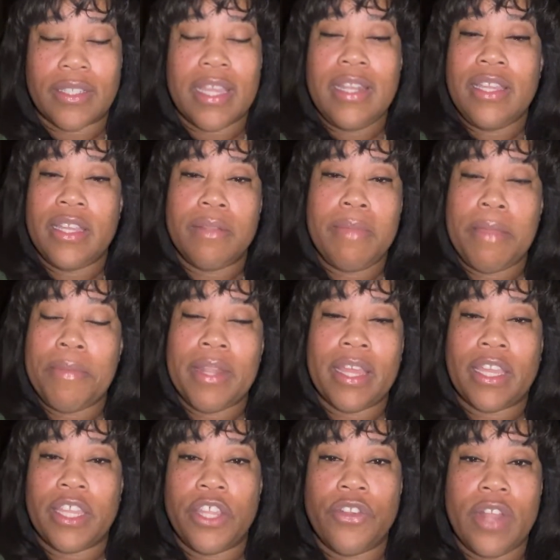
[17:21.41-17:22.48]
and maybe
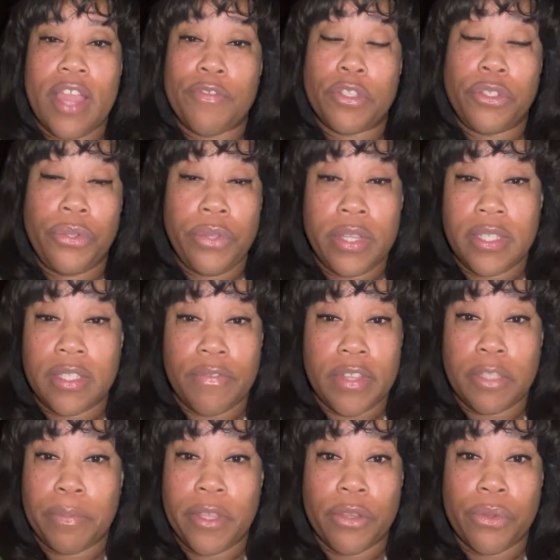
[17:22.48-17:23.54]
like a year and a half to 2 years of
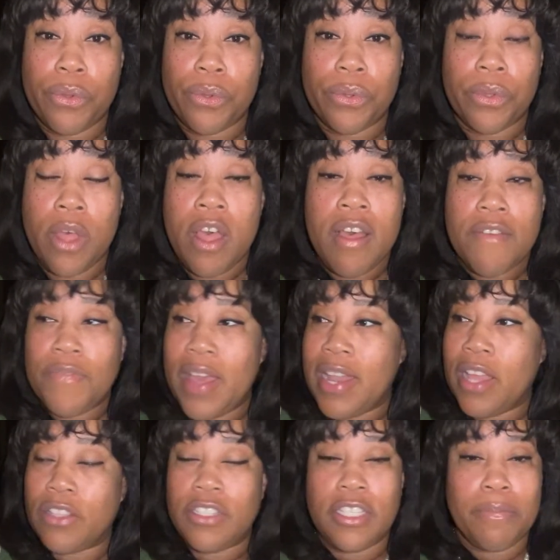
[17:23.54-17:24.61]
us being cool, find
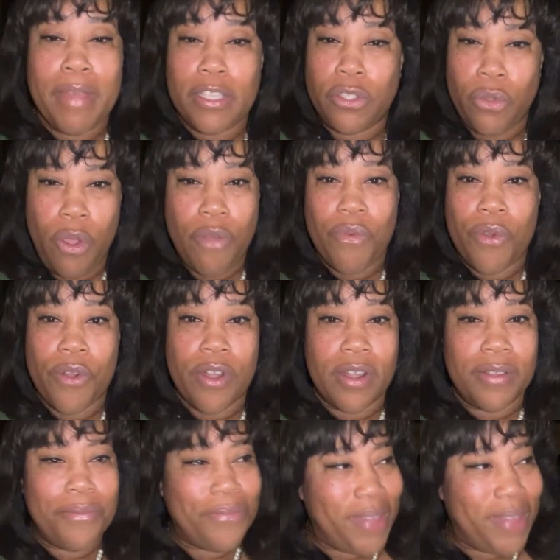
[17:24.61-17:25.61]
out she's my soror.